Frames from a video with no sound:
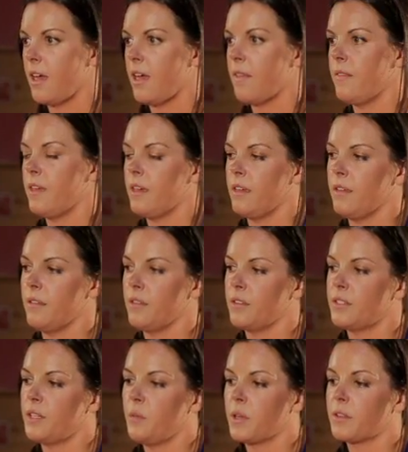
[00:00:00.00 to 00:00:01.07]
and then
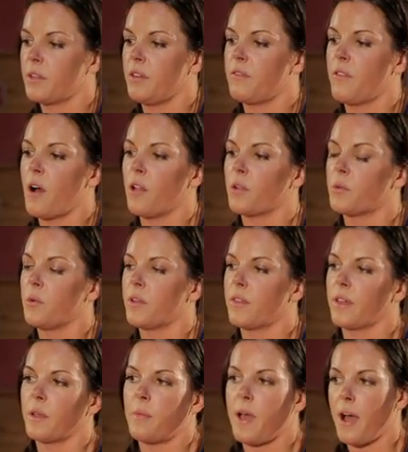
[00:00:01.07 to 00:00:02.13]
typically followed with
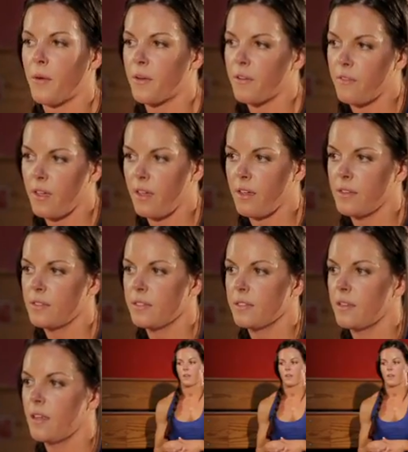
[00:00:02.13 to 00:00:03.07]
like a power phase,